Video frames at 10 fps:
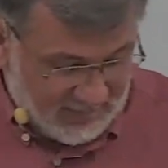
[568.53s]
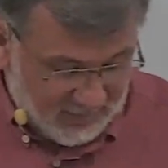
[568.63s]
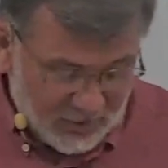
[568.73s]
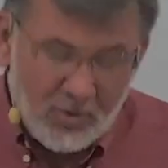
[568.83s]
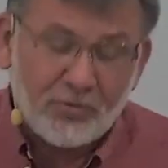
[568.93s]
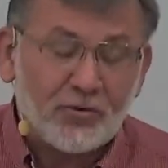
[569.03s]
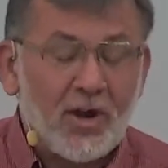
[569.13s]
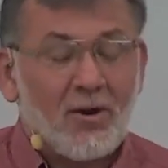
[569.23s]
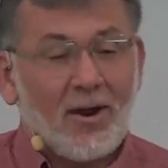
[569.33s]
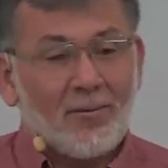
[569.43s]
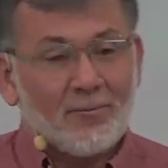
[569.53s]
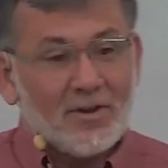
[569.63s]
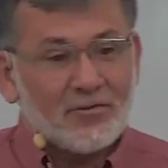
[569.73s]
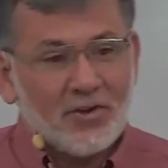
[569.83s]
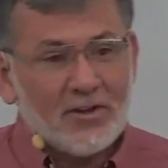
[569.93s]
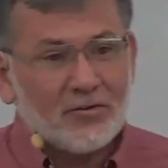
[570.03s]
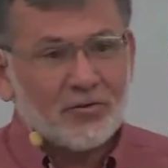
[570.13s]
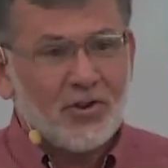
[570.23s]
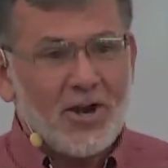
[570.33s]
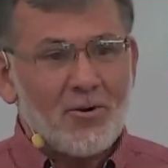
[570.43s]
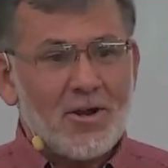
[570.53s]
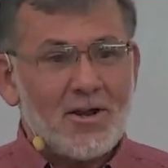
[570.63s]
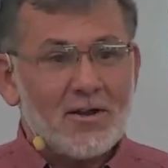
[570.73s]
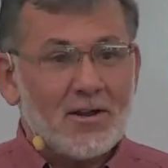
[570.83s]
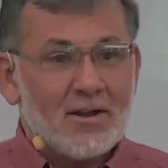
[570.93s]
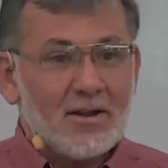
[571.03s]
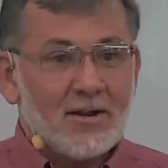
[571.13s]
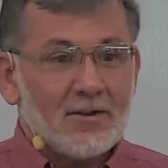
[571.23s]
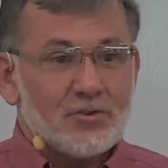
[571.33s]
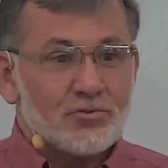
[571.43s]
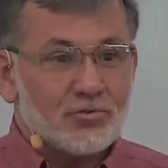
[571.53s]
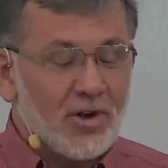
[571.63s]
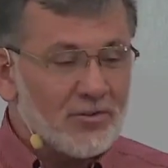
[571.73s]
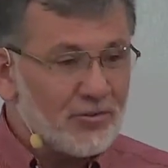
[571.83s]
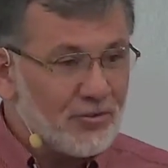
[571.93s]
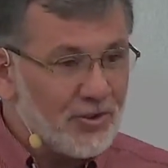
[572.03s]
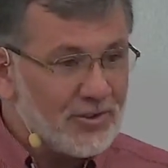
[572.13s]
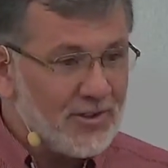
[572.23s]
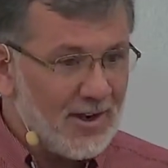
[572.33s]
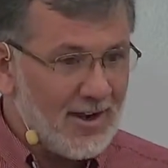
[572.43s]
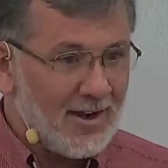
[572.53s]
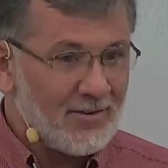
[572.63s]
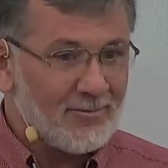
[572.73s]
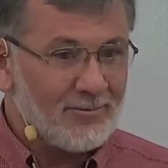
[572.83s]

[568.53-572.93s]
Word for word: But you know, Sarah, it says Sarah trusted God.